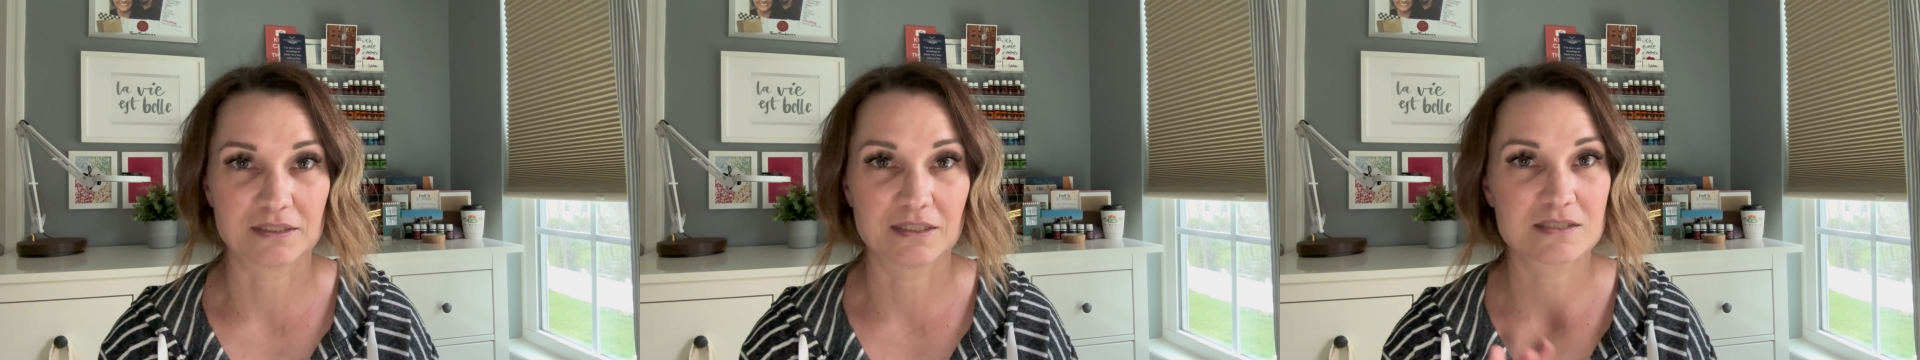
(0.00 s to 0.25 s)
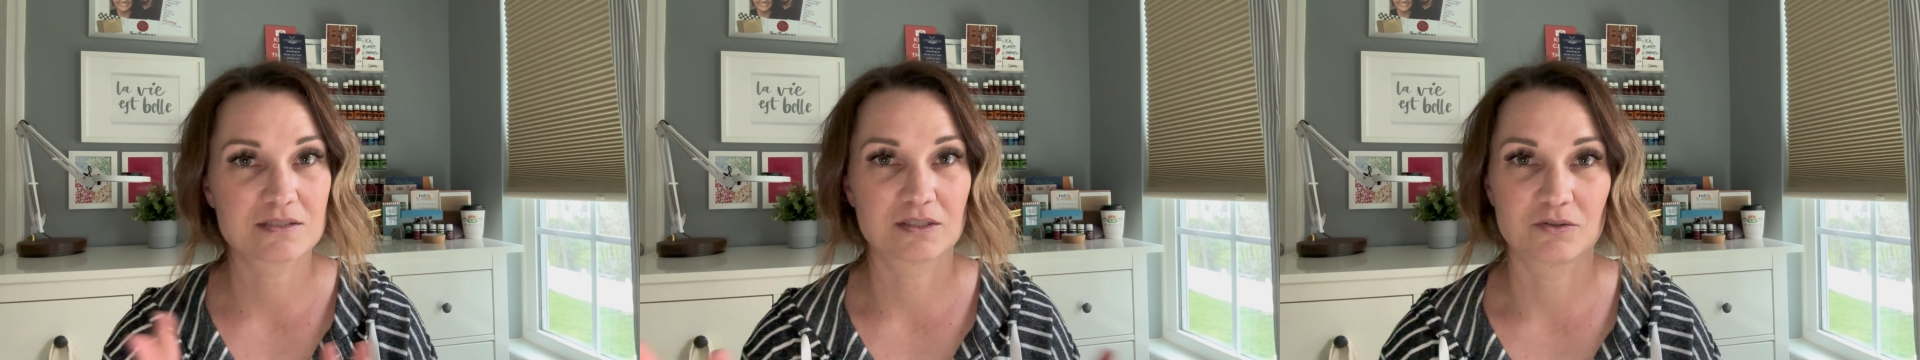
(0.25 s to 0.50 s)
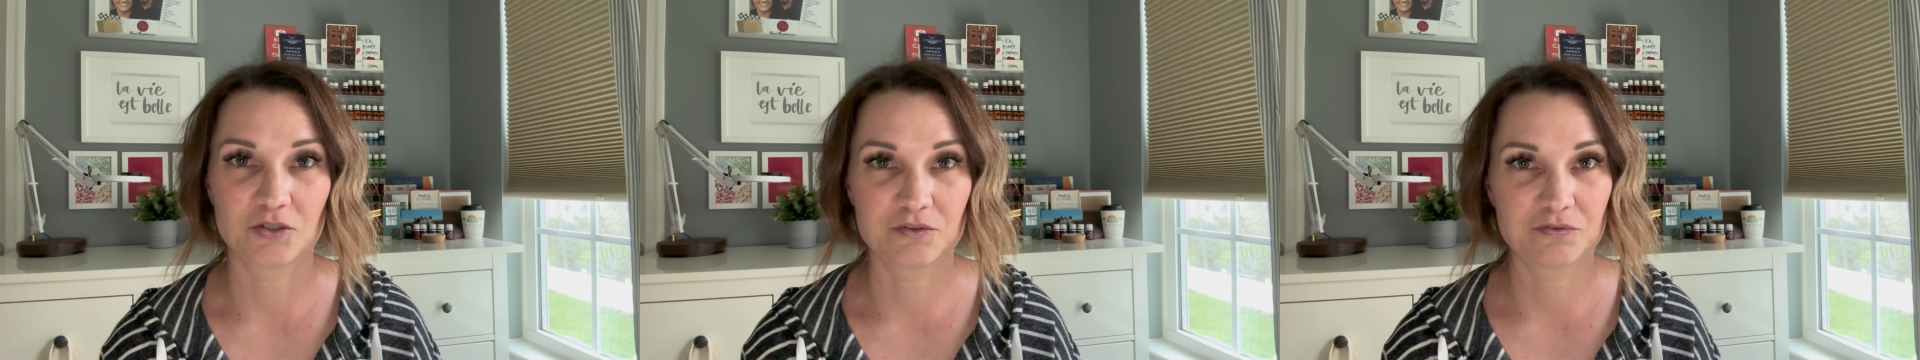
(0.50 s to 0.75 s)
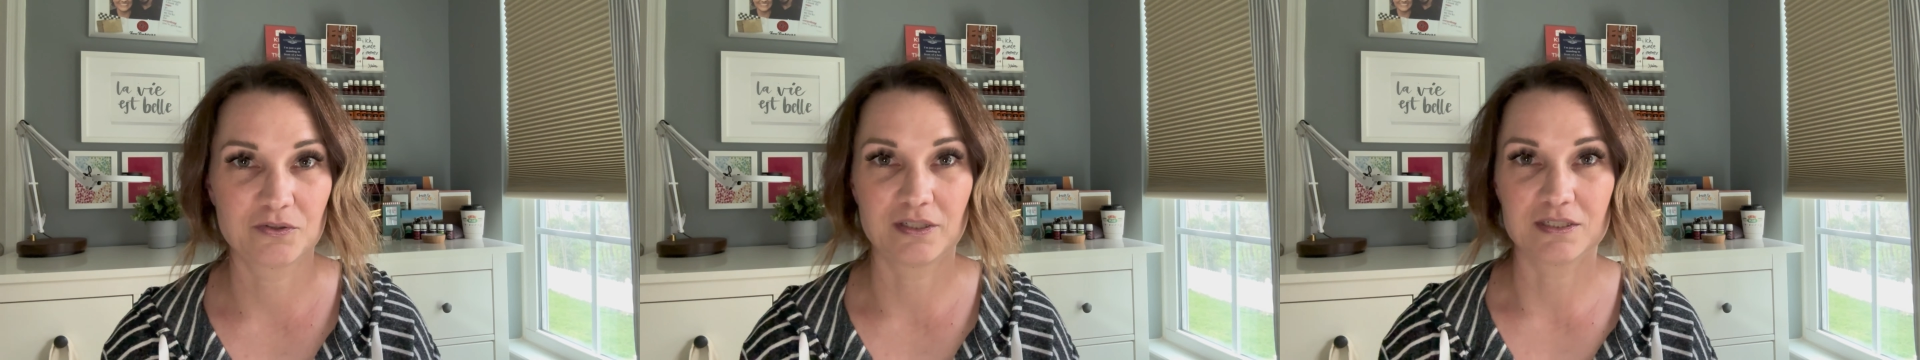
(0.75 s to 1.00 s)
That's good
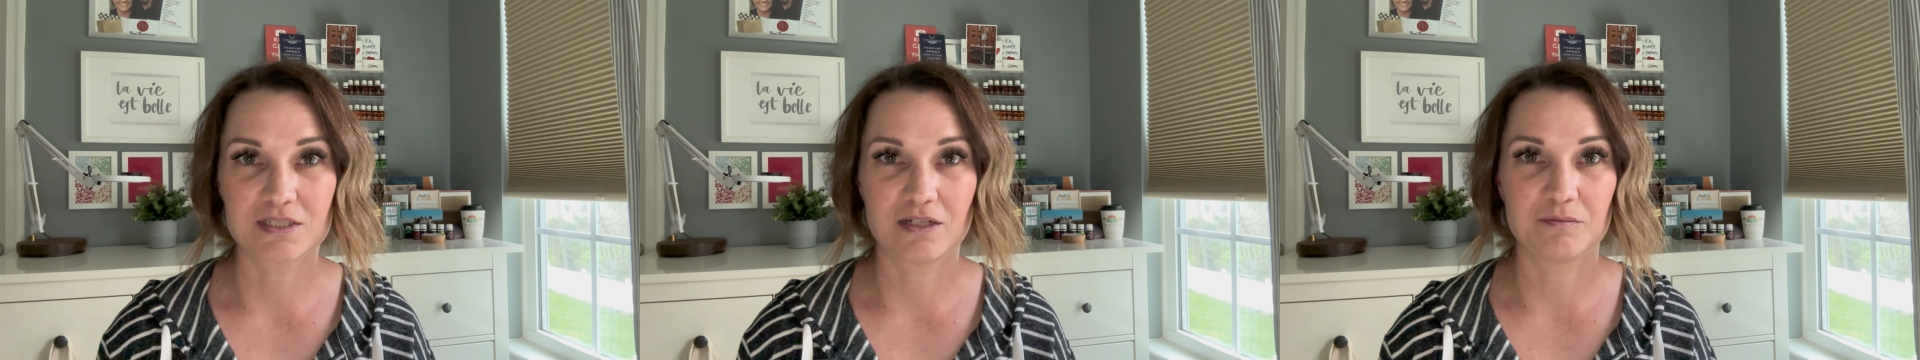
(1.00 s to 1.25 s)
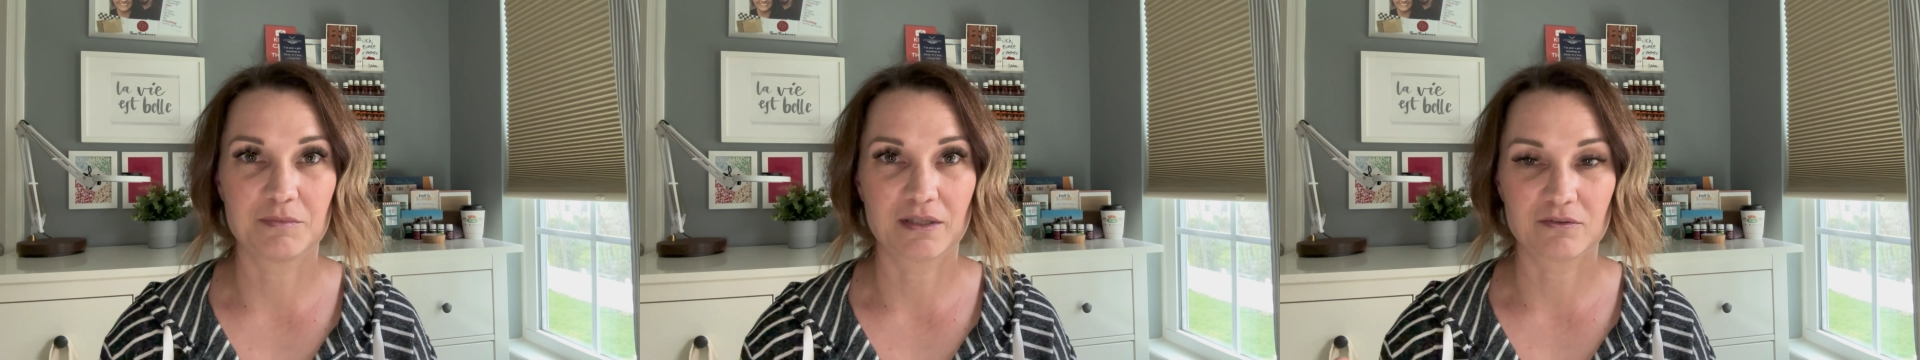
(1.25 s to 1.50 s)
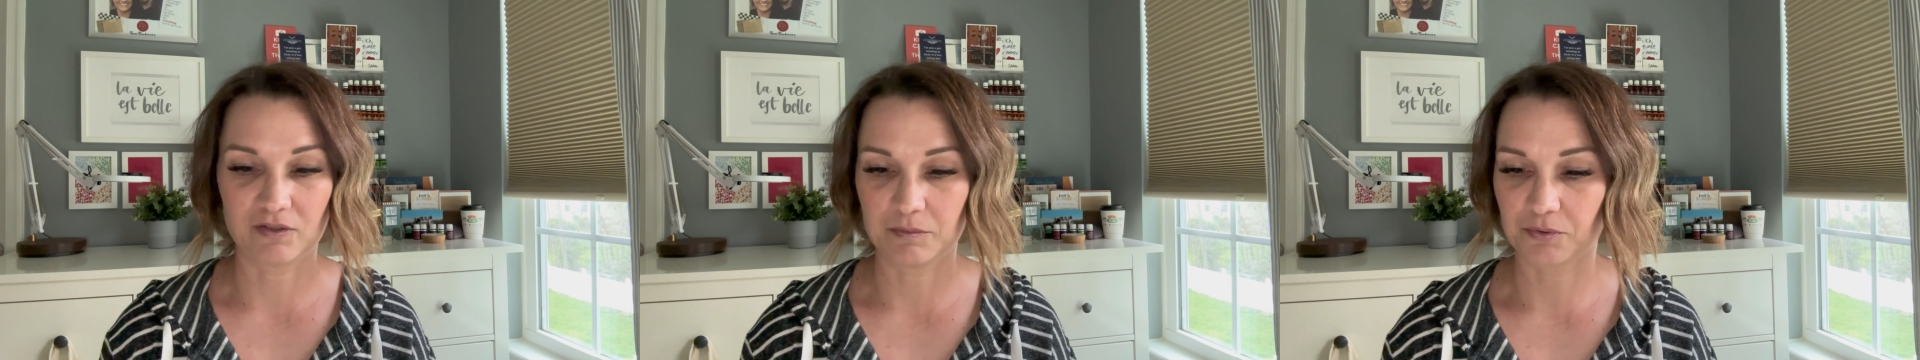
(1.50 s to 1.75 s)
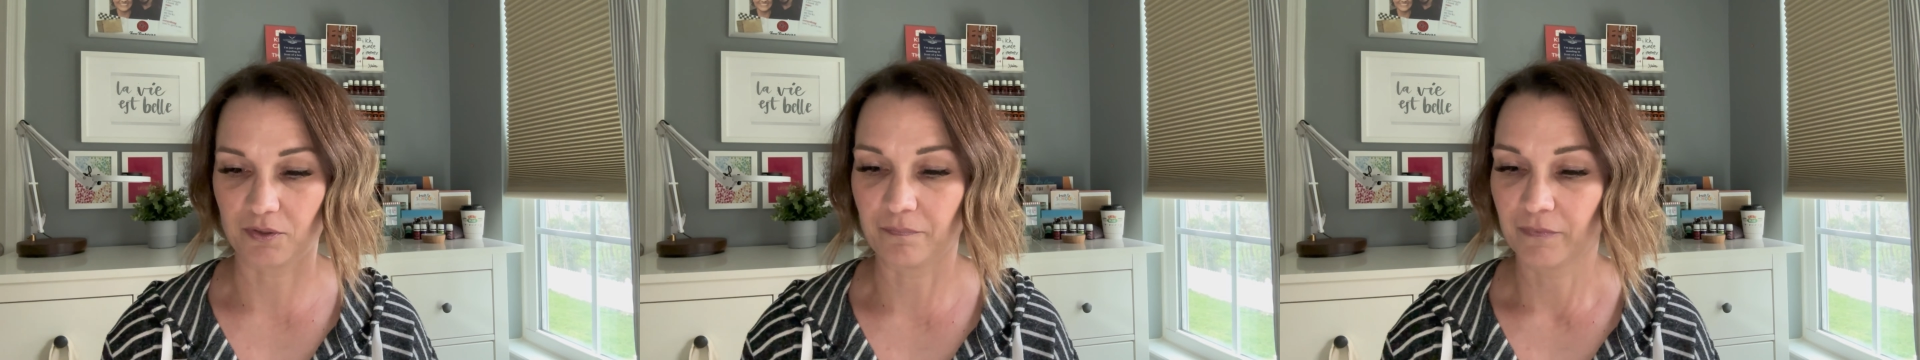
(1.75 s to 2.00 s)
for the entire month of
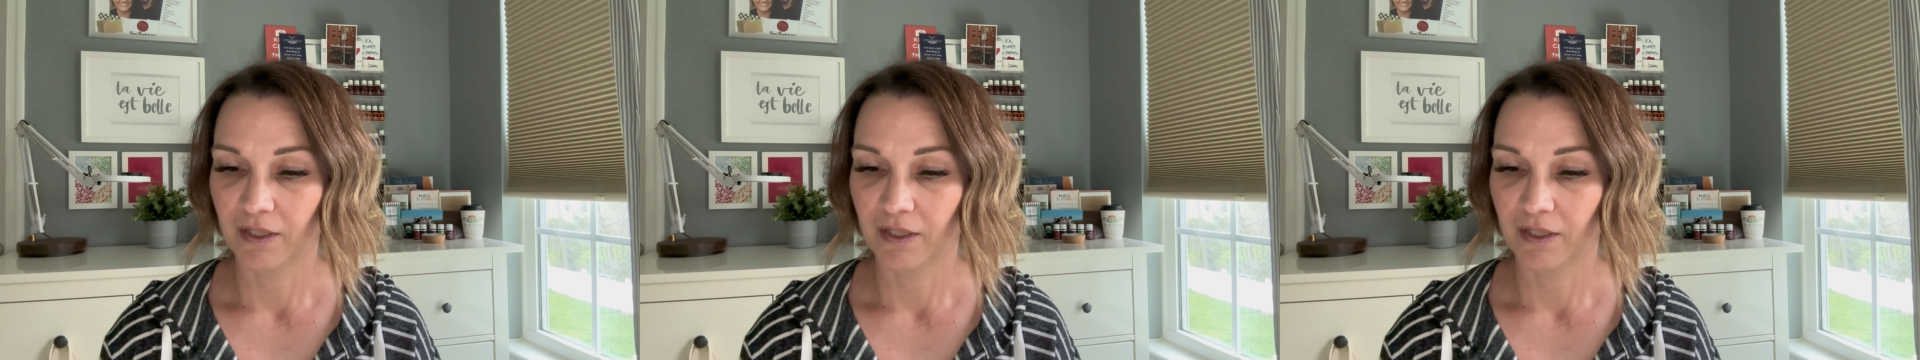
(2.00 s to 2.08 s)
April.